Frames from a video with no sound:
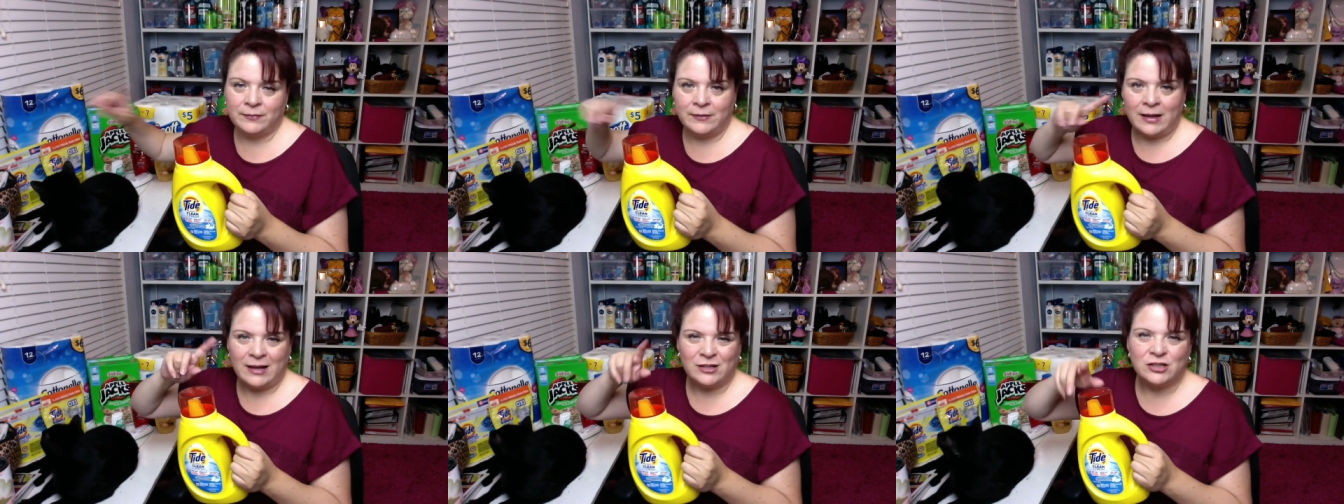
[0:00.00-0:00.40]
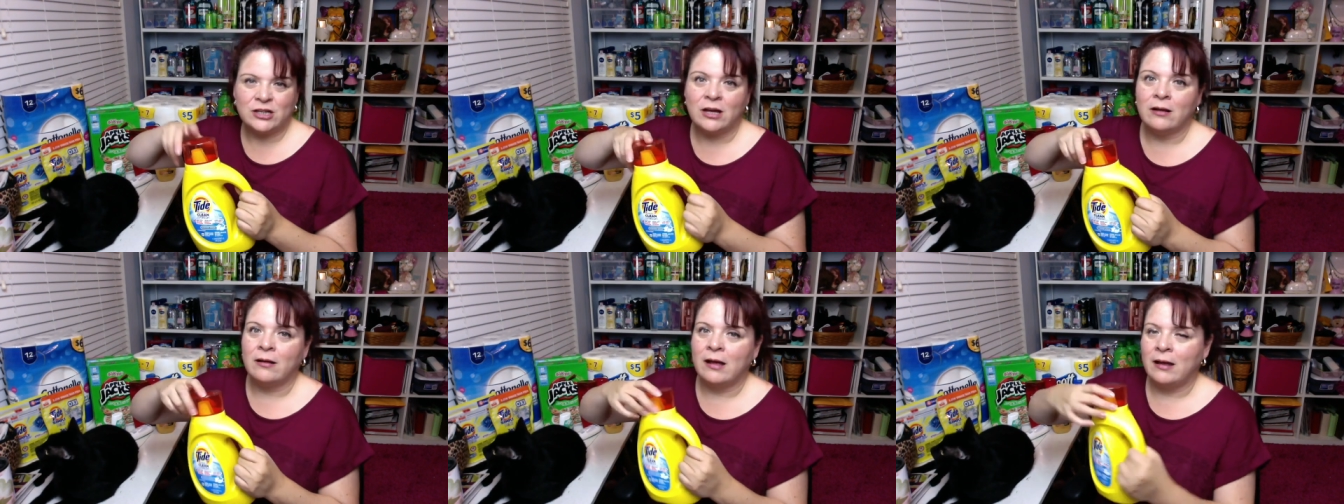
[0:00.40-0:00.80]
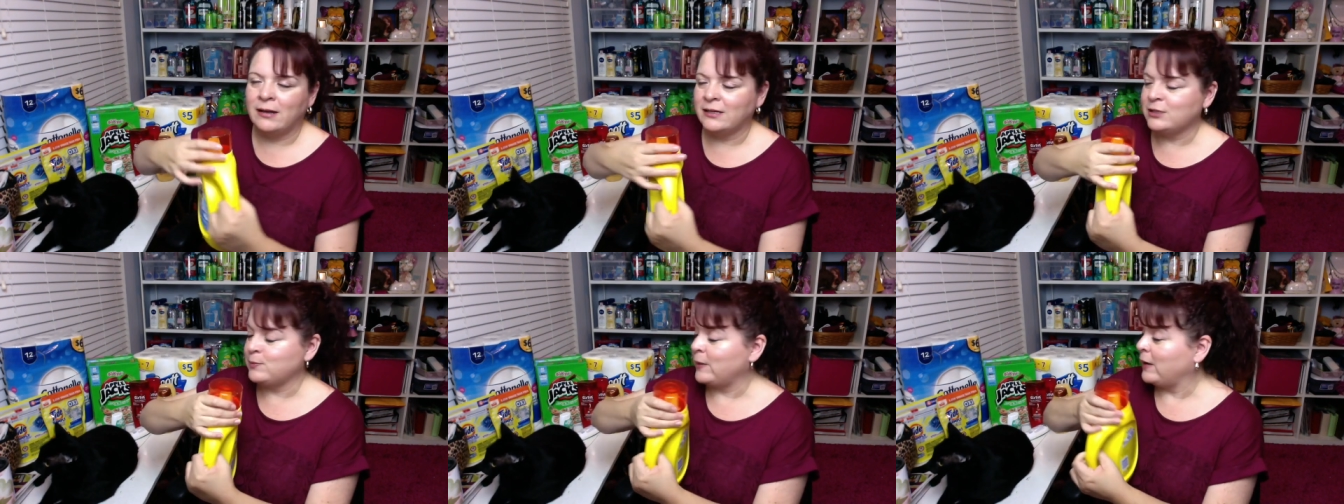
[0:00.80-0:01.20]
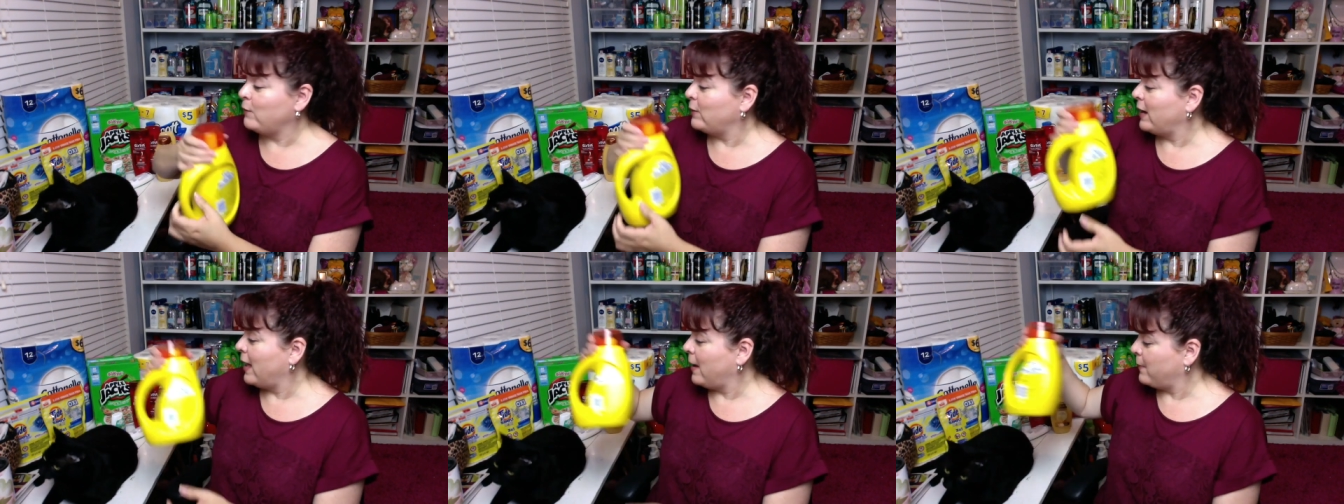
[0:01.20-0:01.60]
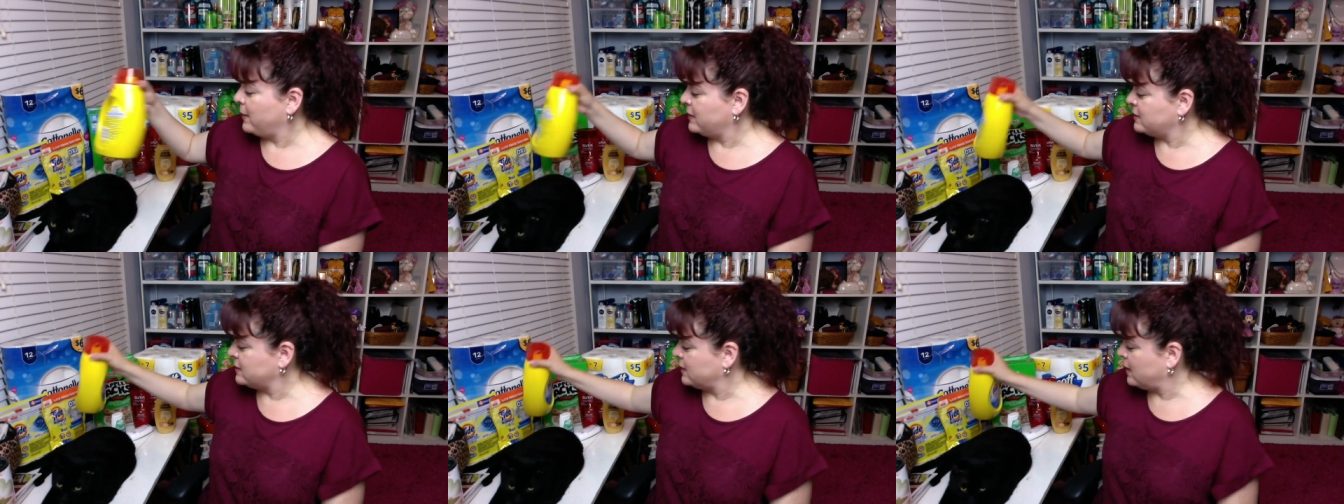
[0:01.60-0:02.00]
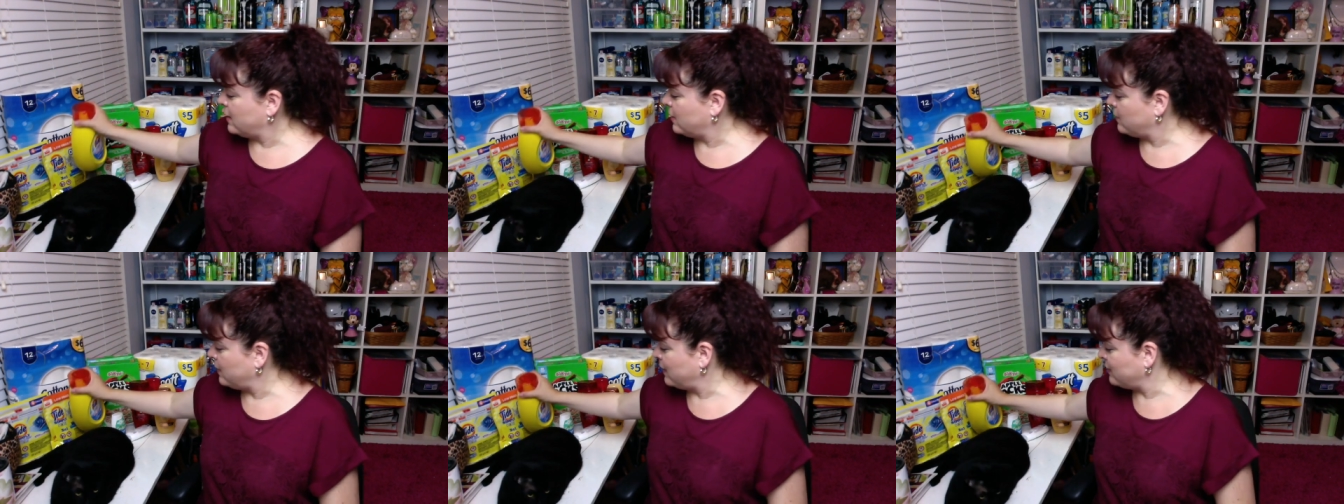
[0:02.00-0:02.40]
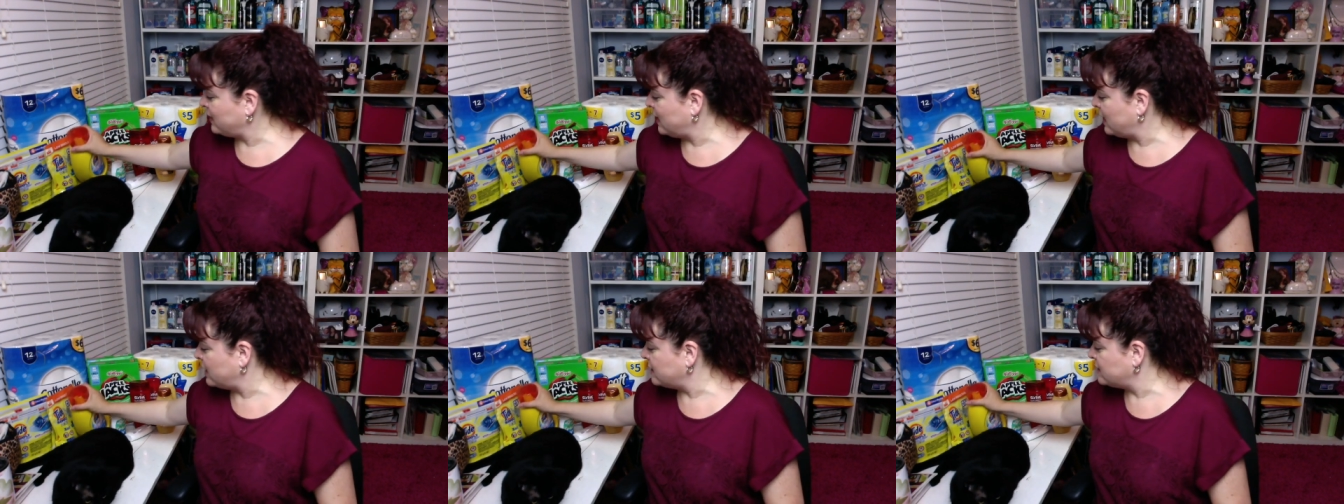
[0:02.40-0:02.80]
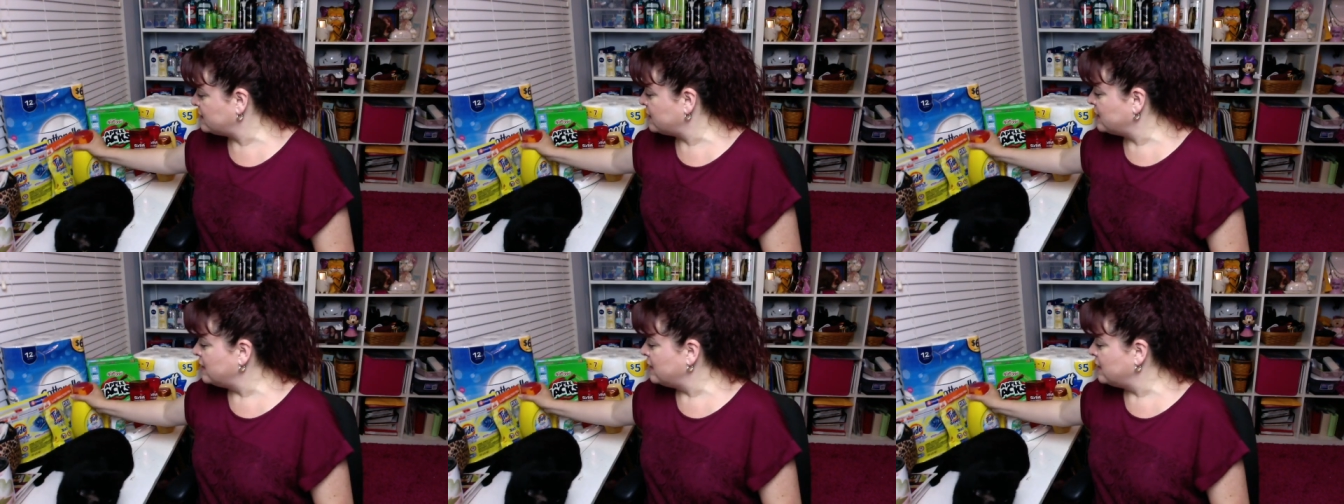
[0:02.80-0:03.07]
actually I'll, I'll explain what happened um, at the end.